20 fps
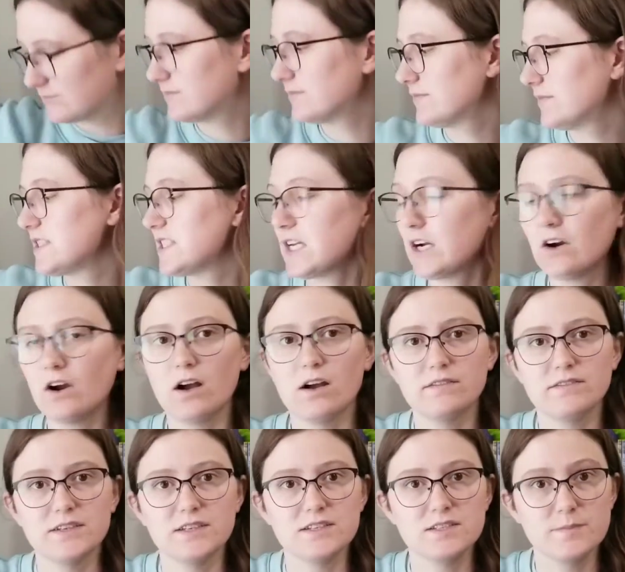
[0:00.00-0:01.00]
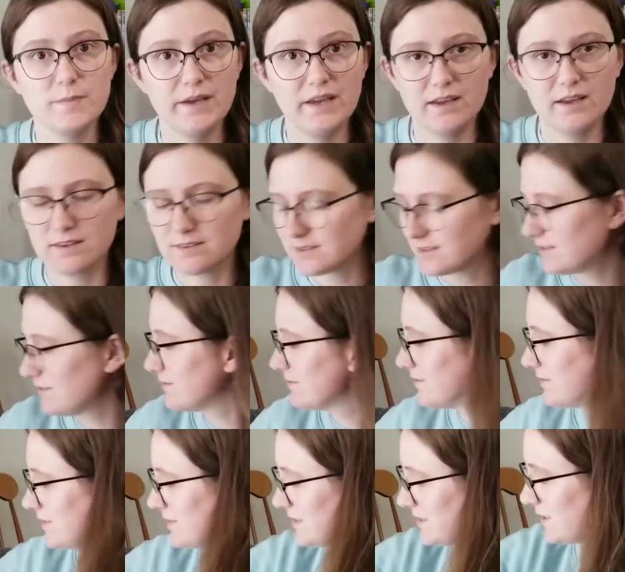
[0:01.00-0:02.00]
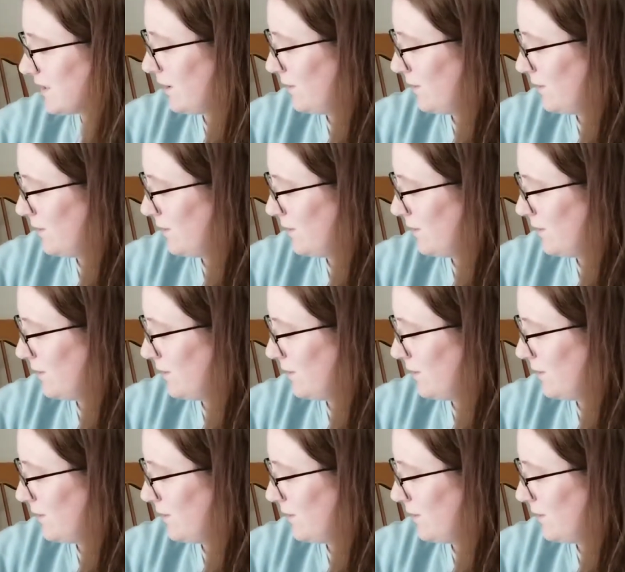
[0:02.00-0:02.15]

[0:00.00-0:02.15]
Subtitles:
stare off into space. So